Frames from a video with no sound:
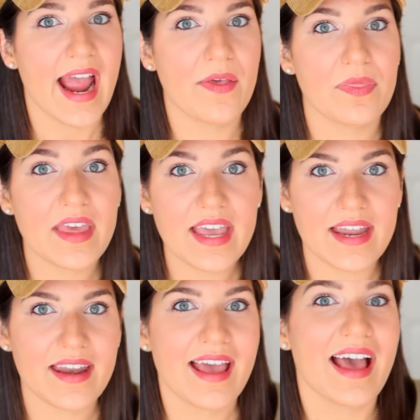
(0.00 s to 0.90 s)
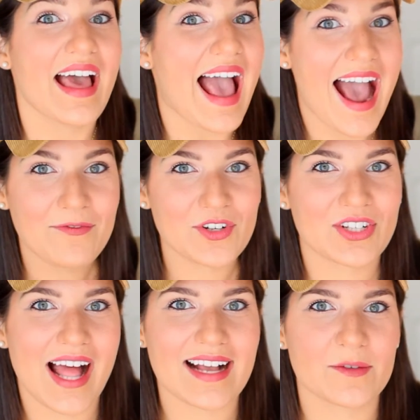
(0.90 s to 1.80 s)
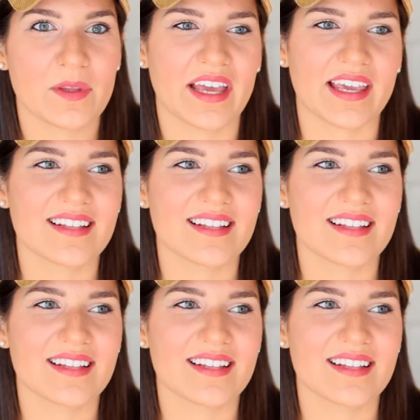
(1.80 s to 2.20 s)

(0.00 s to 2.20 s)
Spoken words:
and then after class, be like,